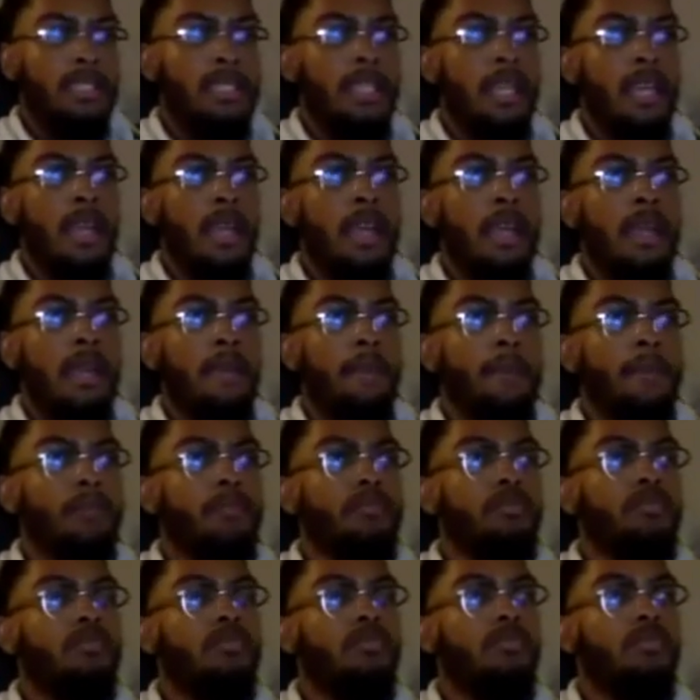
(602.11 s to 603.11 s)
say,
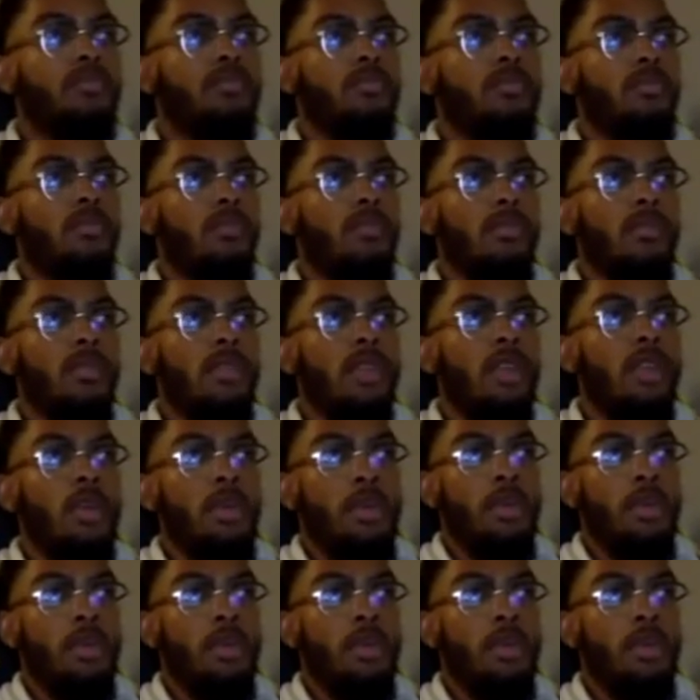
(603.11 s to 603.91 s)
okay,